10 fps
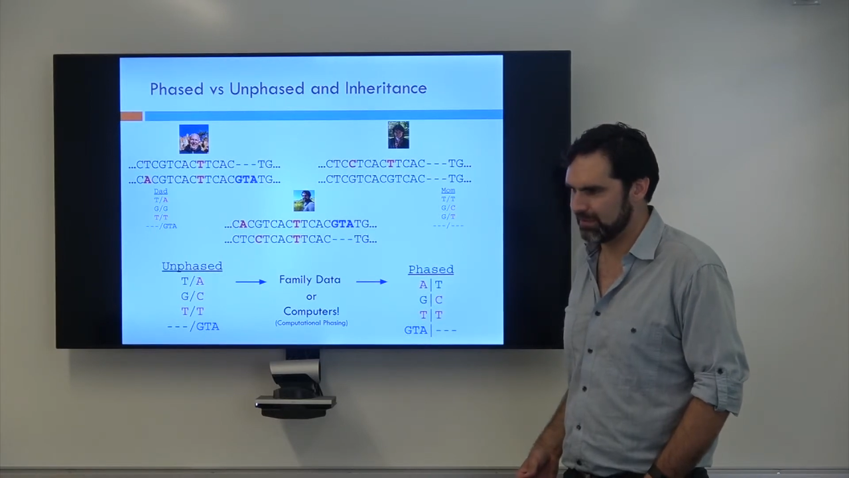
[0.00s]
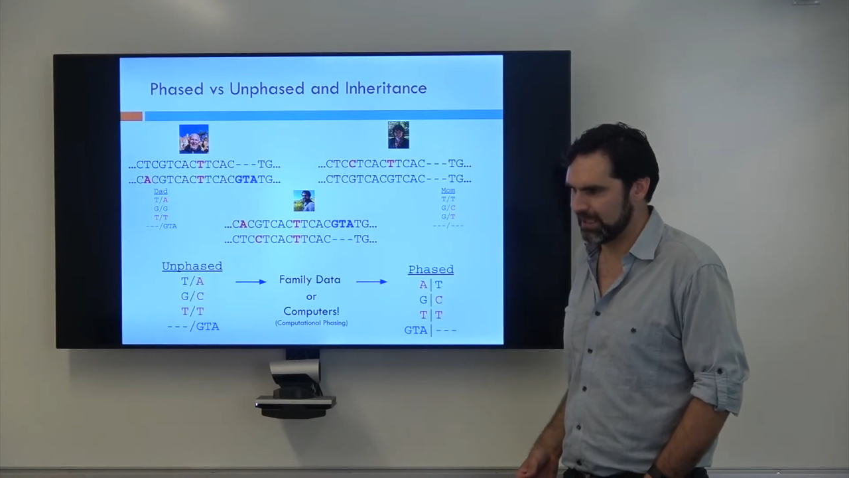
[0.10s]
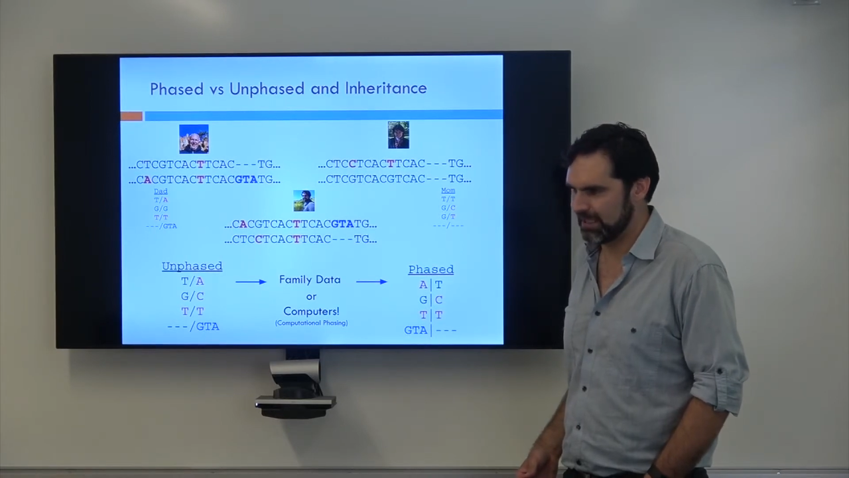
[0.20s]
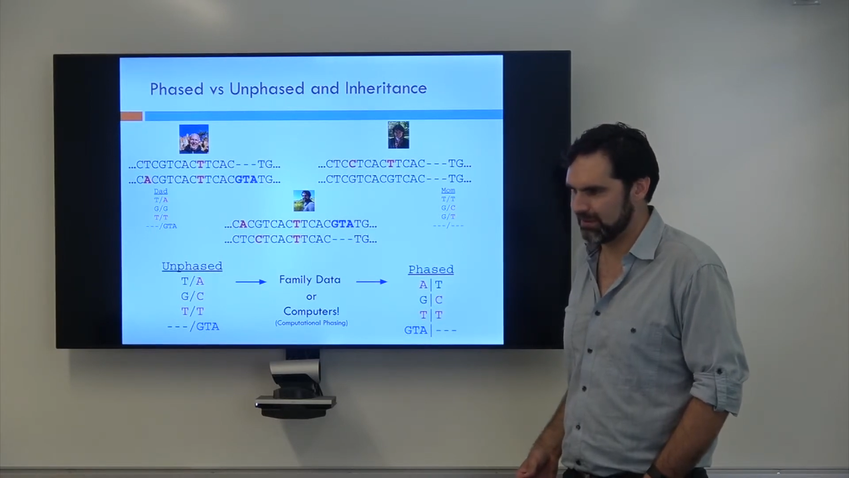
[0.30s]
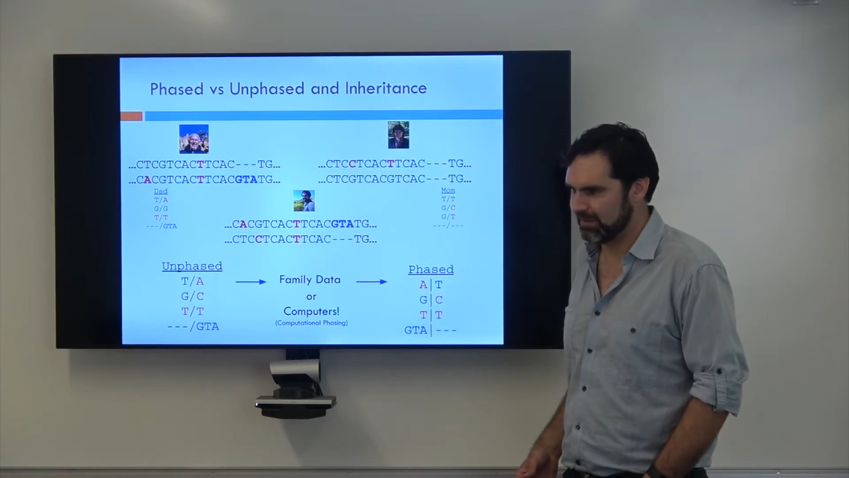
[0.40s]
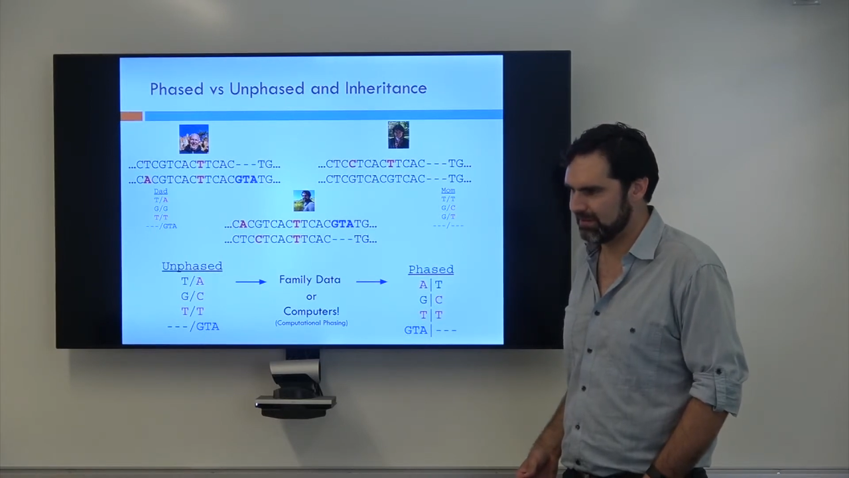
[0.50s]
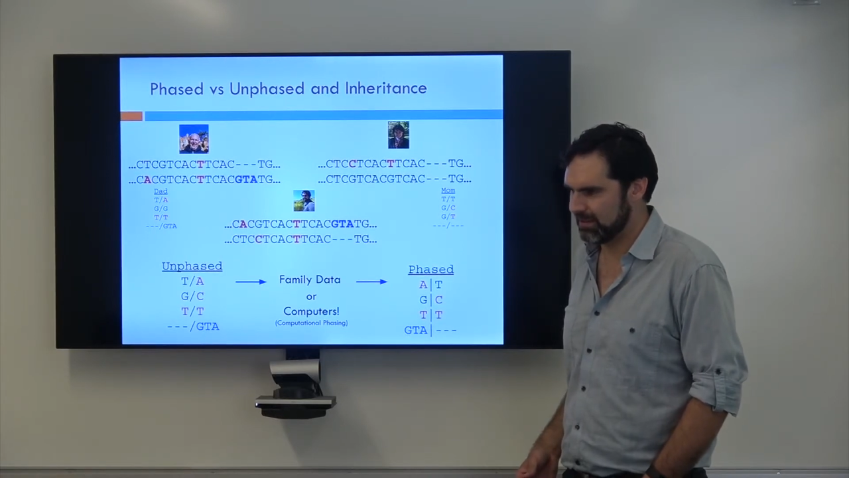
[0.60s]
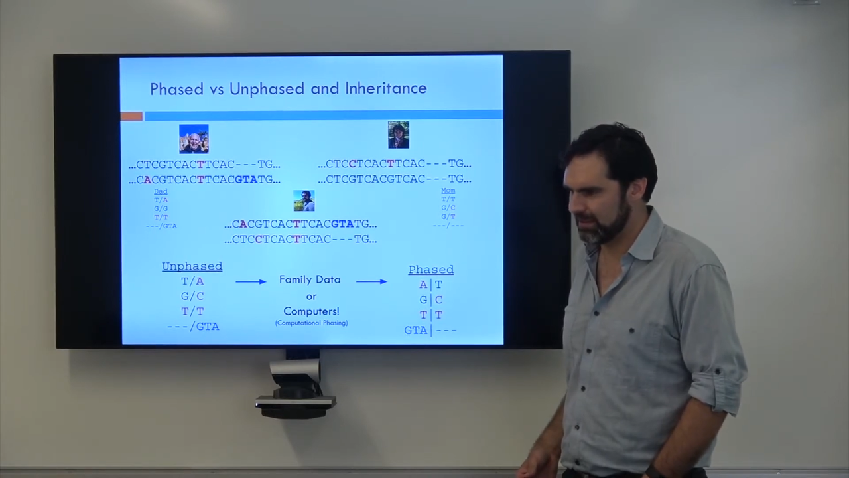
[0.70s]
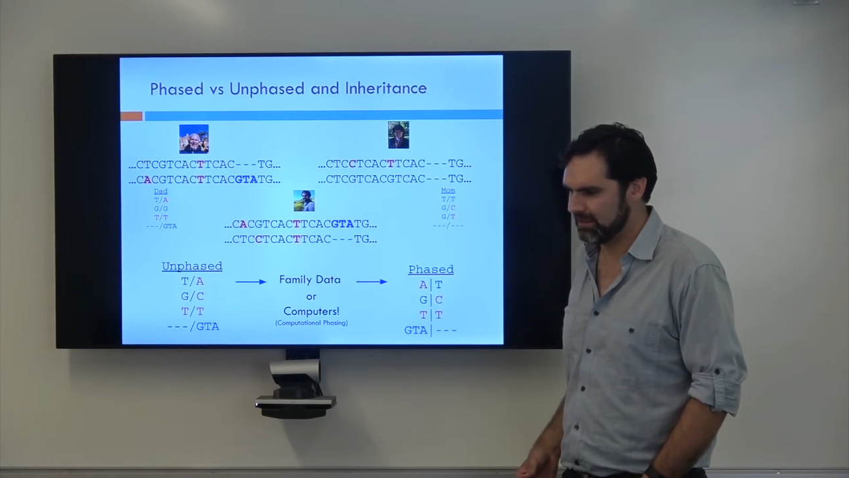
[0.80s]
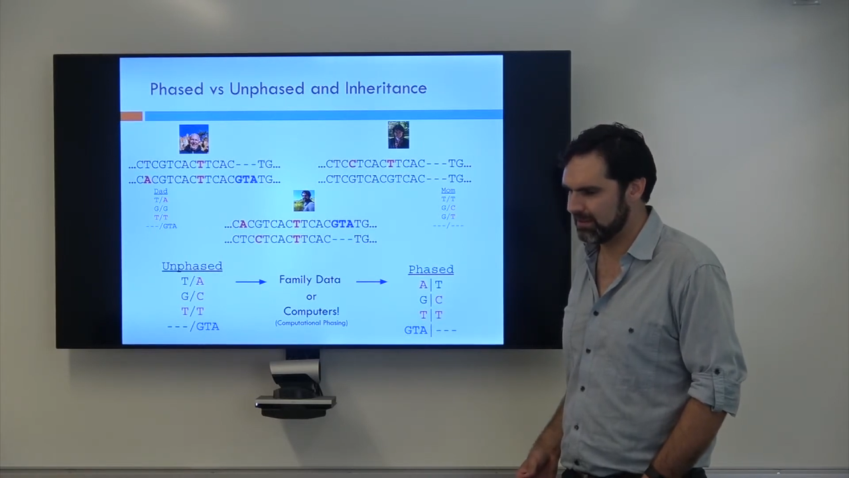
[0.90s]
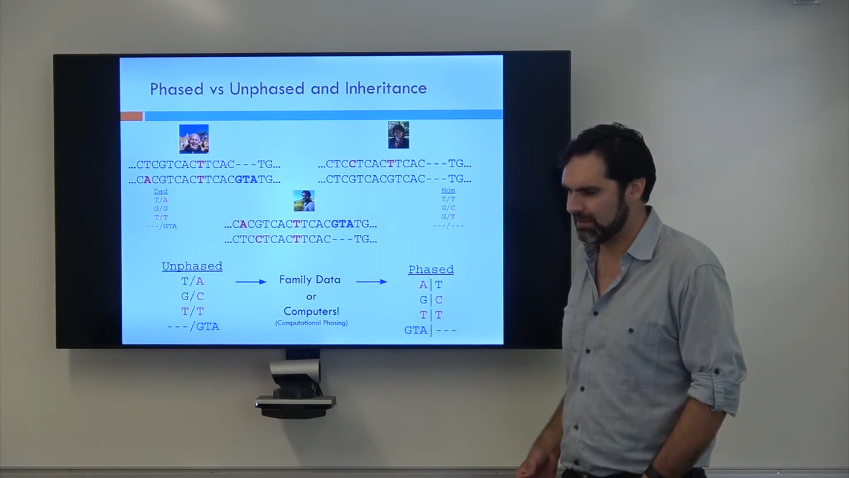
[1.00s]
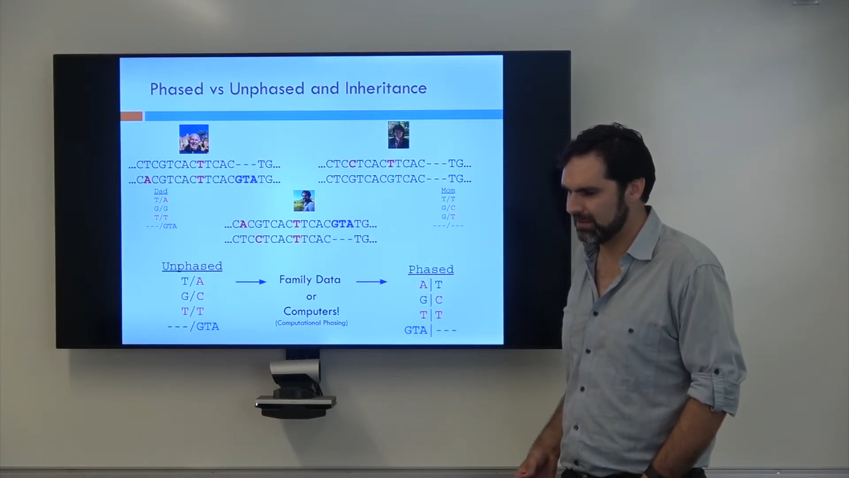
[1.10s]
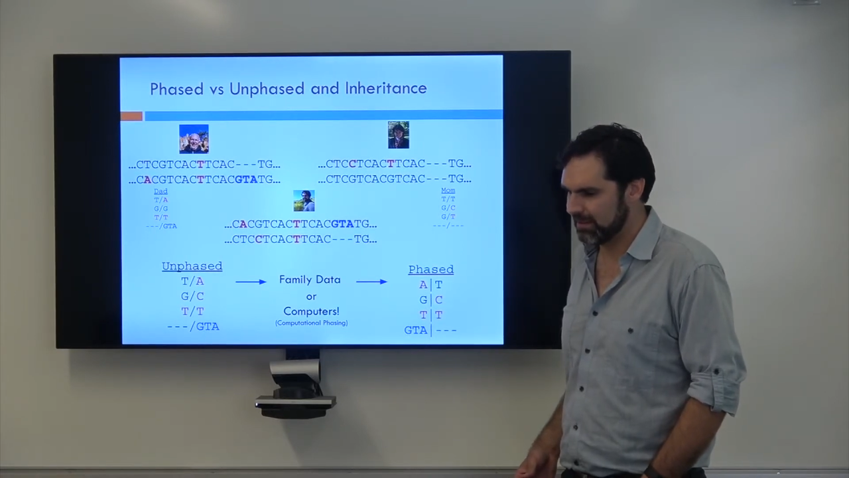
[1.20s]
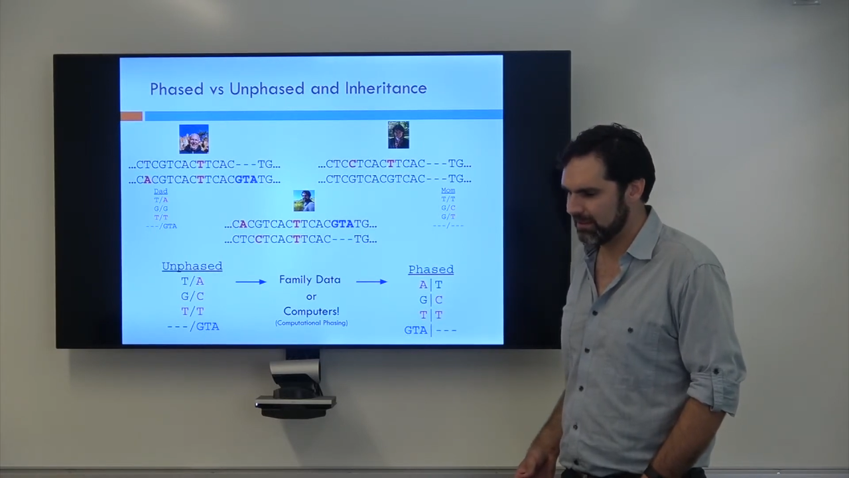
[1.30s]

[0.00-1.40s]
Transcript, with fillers: for how it's done.